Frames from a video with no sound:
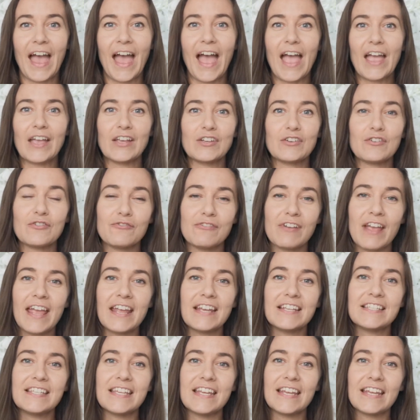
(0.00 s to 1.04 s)
and
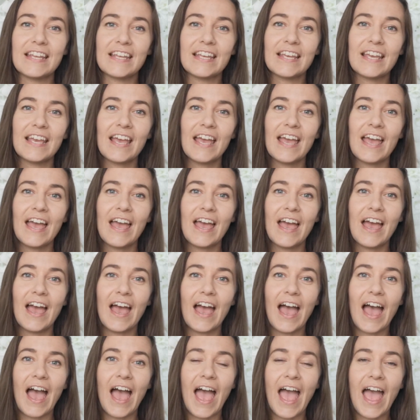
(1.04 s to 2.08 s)
creating
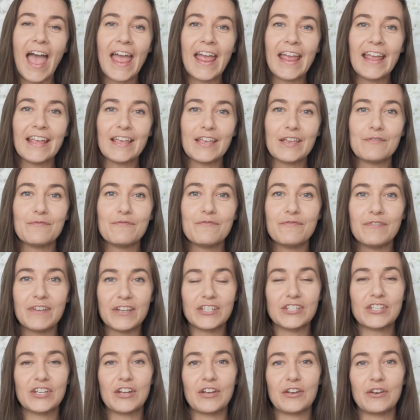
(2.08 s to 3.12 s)
a
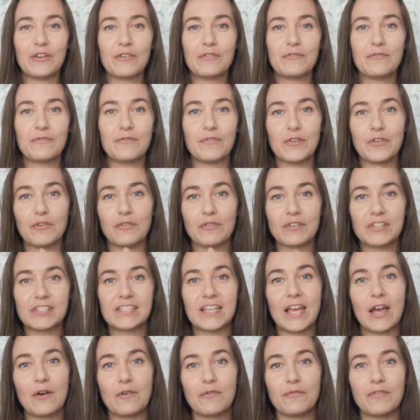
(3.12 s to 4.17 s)
vision for
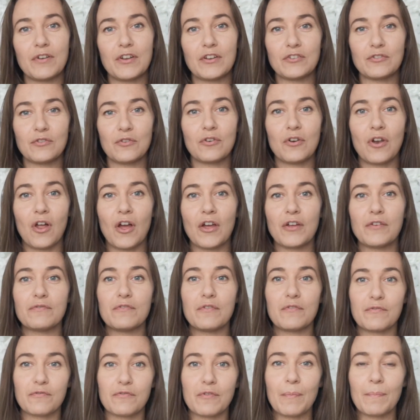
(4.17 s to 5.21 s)
yourself and your life
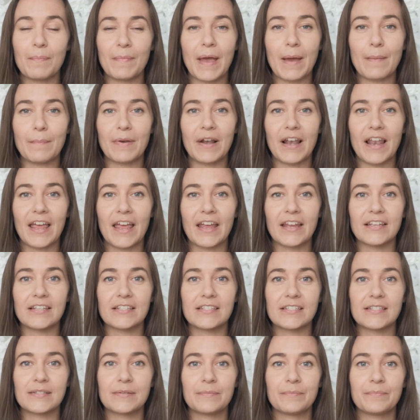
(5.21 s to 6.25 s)
from that
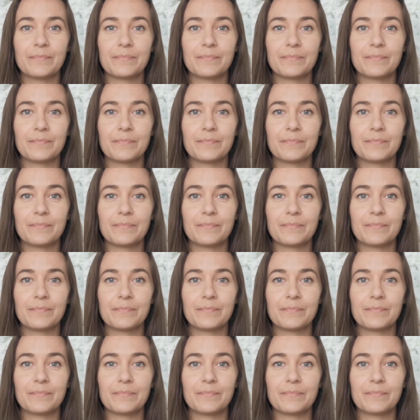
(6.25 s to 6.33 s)
place.